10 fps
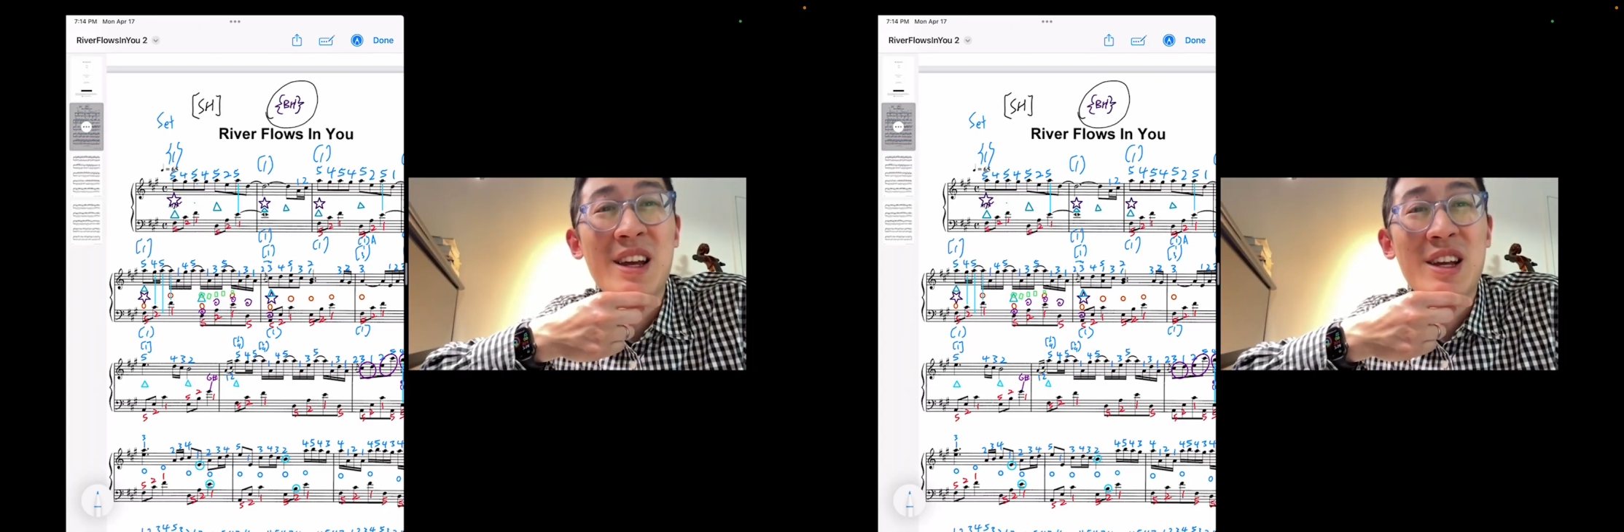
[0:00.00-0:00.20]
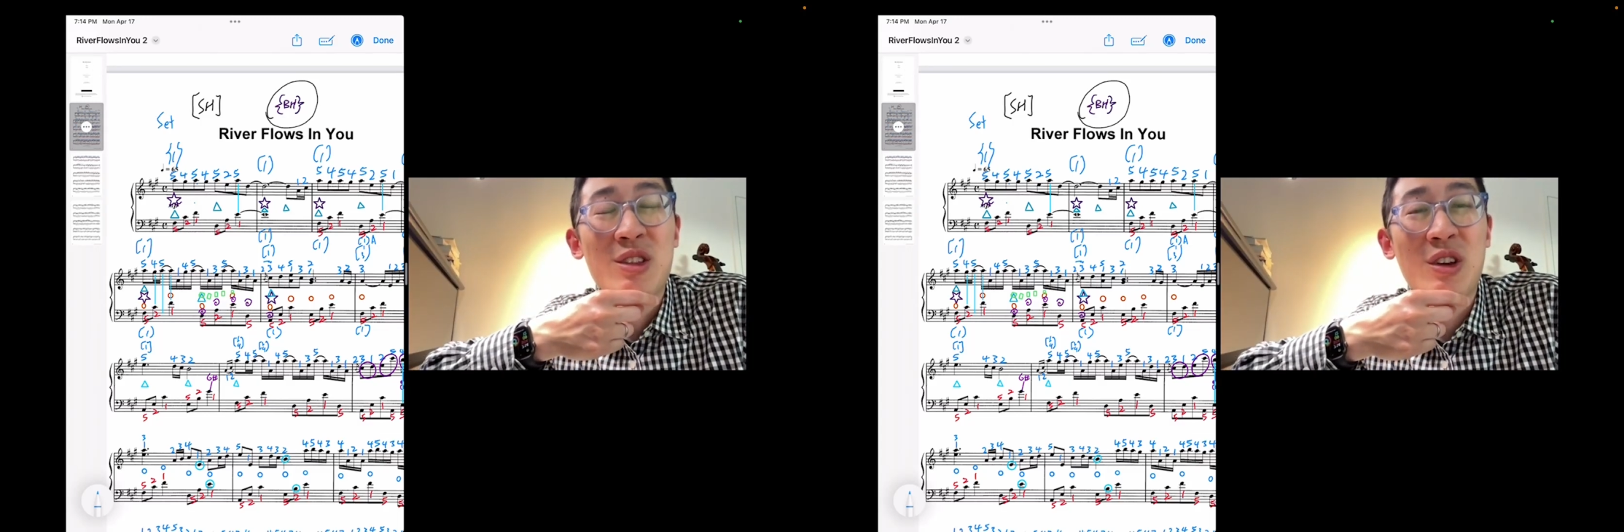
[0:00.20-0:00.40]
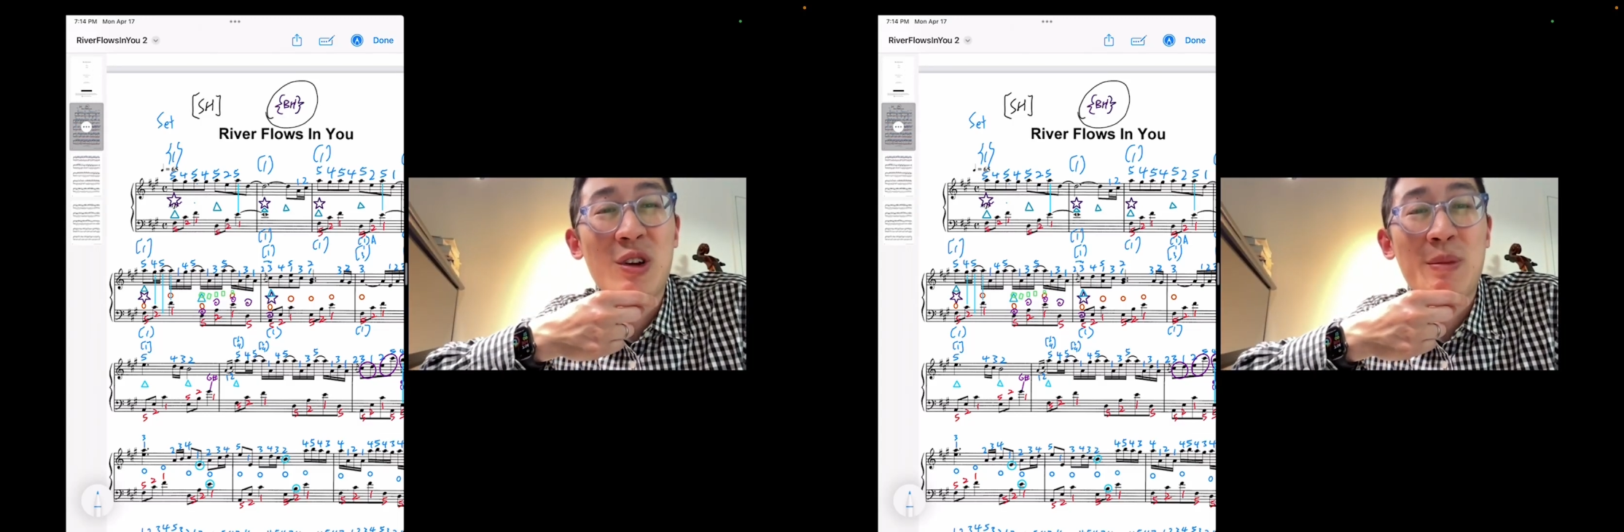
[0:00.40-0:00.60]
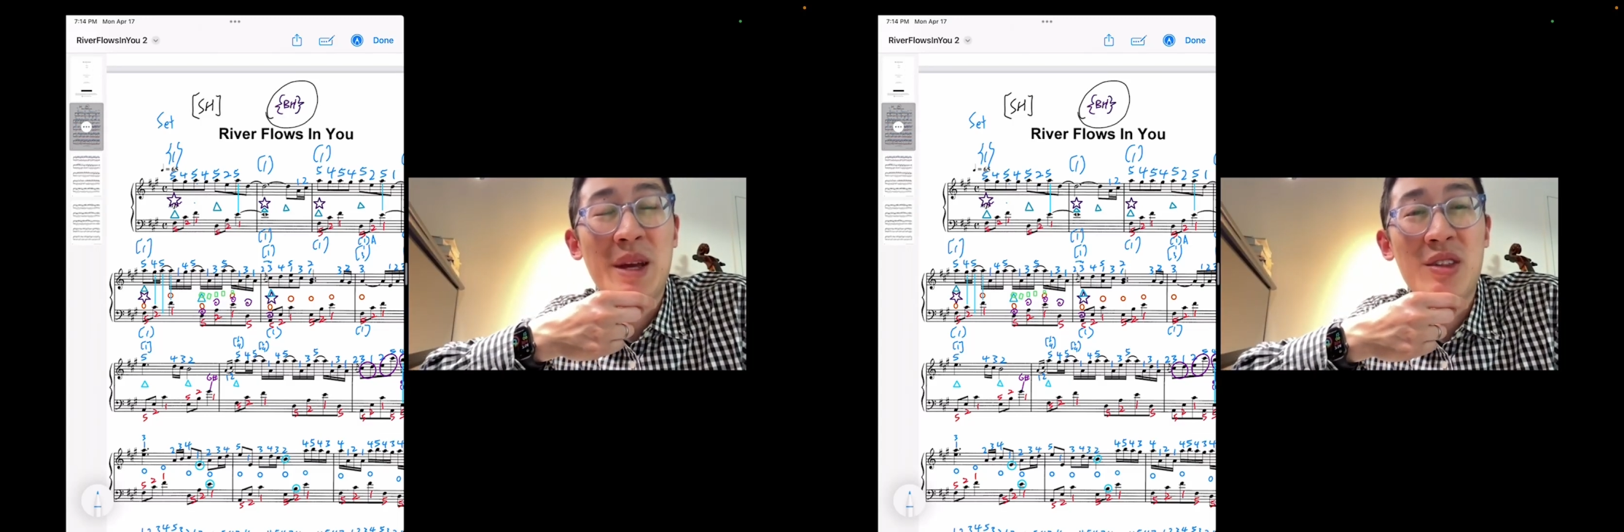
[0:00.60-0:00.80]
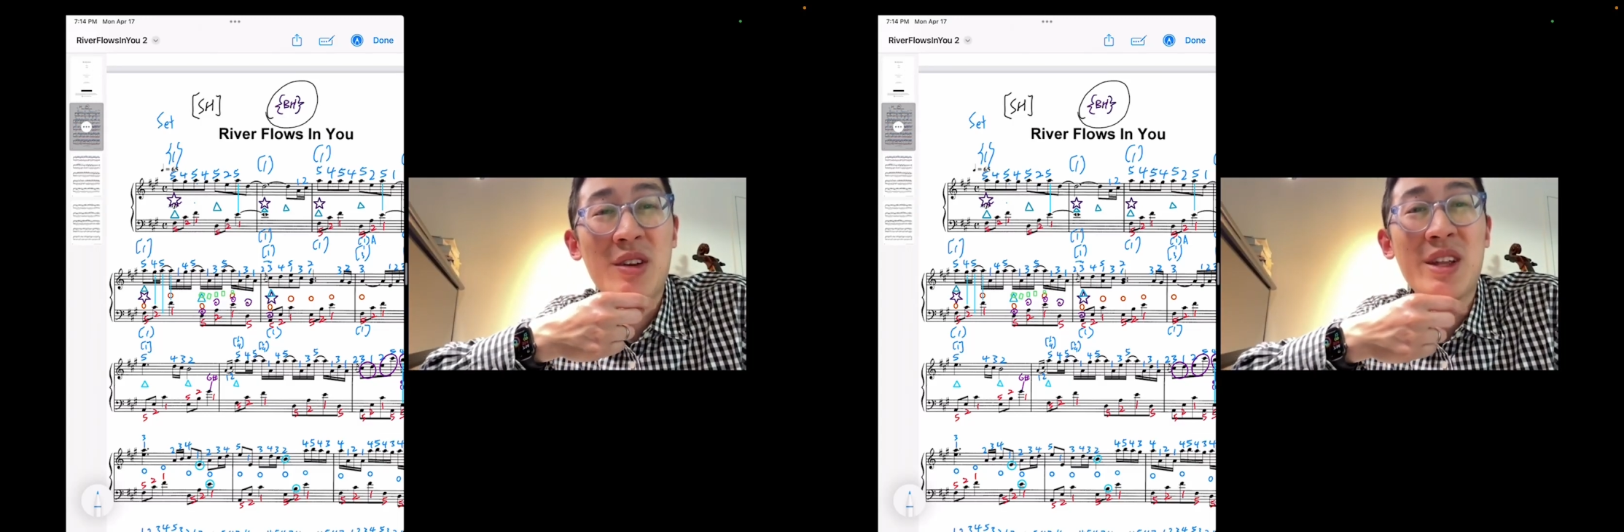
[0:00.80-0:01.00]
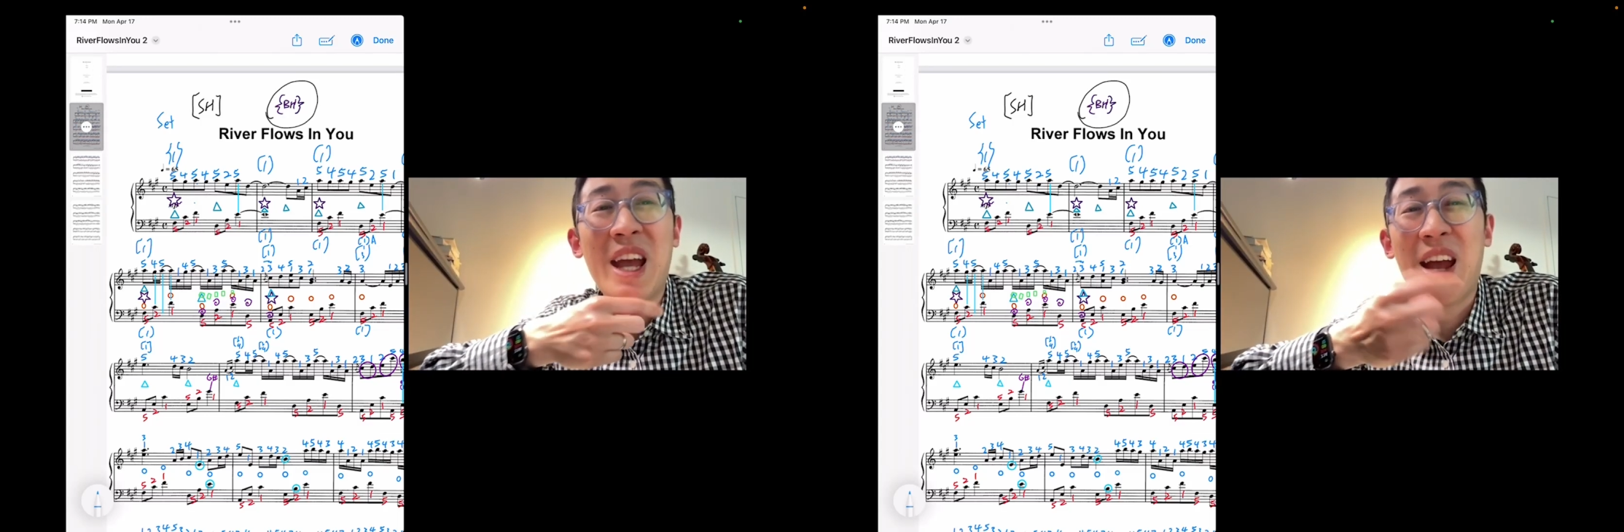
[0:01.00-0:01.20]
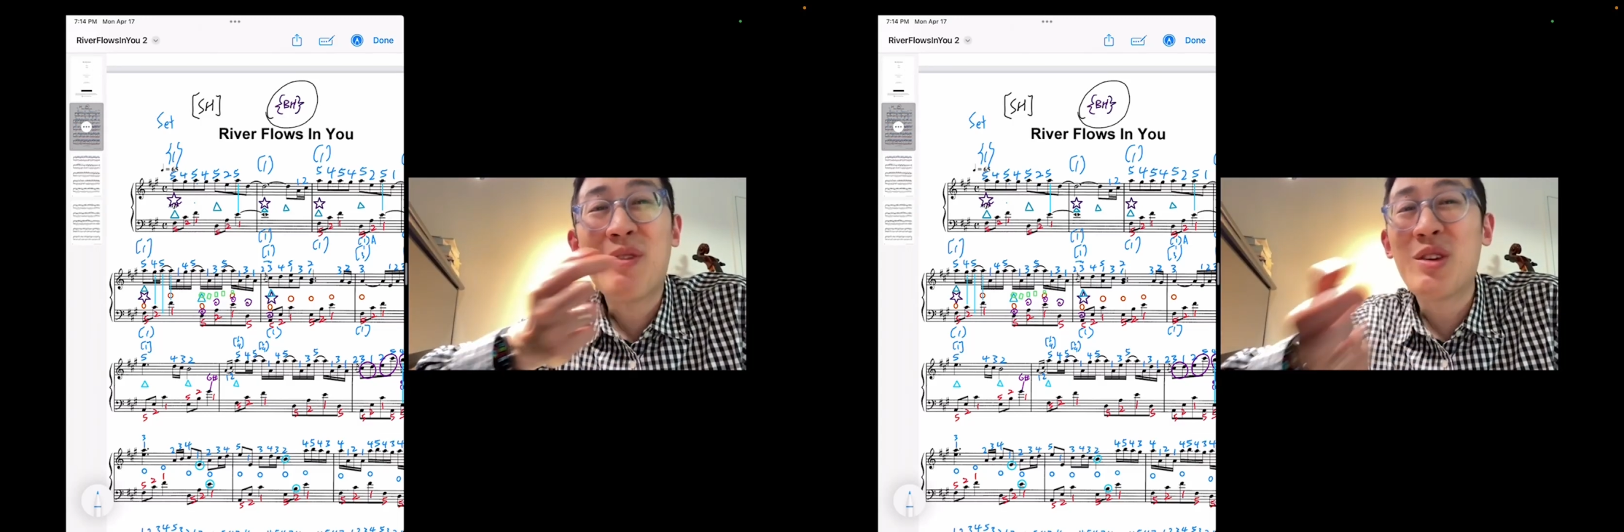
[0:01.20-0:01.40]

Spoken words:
So basically every